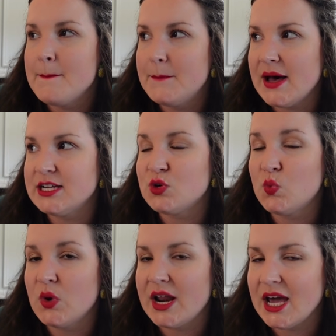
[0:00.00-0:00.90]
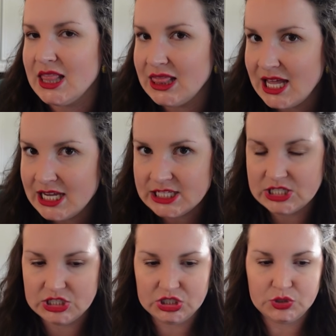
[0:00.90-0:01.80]
But what I like
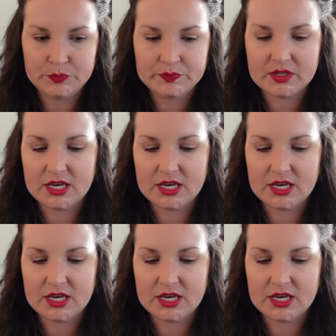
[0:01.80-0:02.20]
to do